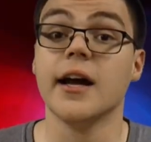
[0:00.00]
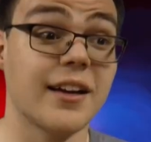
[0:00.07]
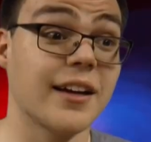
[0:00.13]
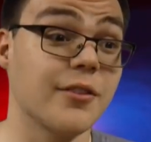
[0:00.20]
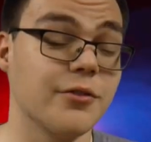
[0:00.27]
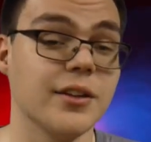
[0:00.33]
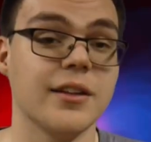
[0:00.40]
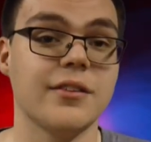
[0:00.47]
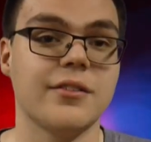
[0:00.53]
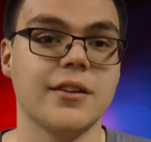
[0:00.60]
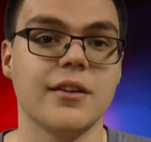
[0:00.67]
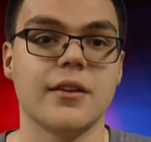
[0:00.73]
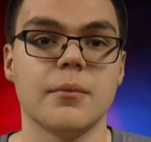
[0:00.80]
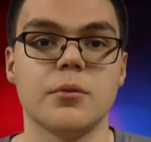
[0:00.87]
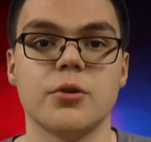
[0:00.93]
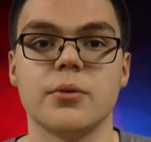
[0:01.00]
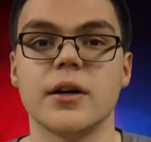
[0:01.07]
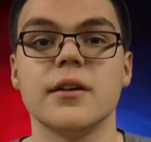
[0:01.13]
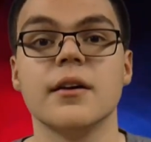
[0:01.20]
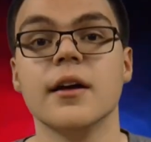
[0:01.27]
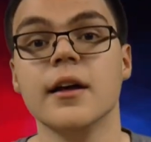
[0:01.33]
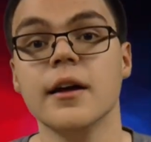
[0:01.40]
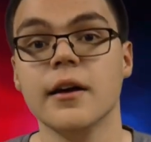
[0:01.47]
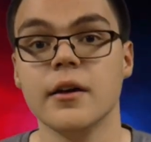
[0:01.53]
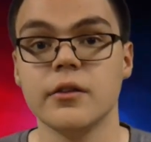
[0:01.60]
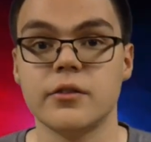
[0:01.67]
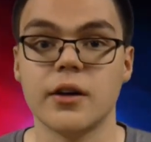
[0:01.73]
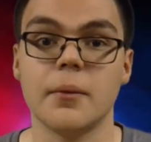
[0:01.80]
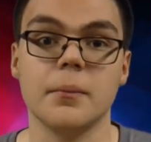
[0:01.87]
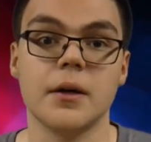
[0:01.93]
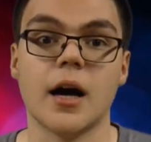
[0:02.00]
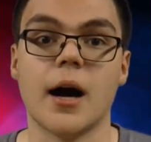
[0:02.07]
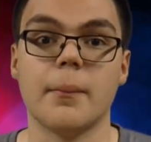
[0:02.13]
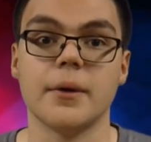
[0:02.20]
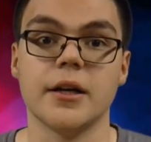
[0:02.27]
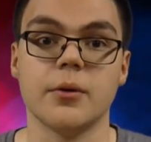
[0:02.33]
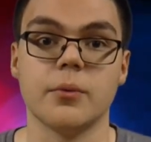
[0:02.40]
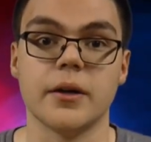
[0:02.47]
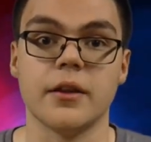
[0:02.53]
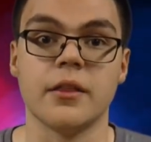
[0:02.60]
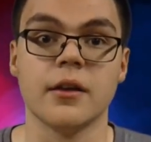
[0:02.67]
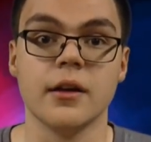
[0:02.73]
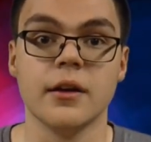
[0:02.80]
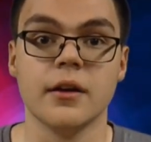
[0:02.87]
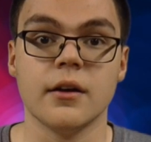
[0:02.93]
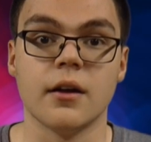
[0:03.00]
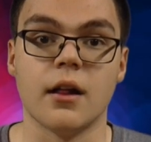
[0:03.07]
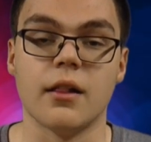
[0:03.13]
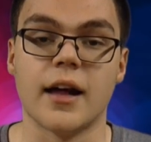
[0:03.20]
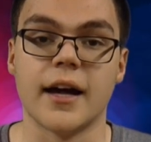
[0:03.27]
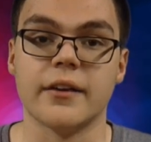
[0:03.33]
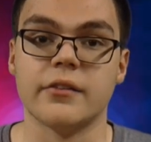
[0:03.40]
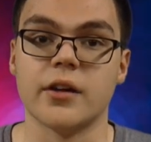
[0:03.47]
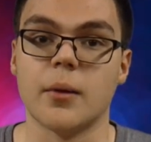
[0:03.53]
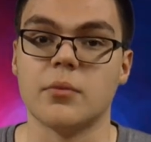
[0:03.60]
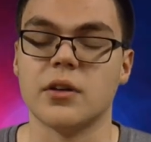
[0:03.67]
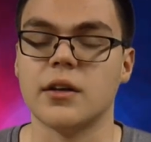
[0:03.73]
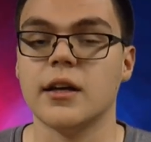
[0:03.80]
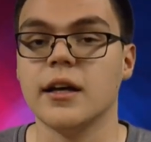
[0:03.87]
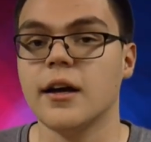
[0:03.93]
I can really see them doing some comedy with Elias Sampson.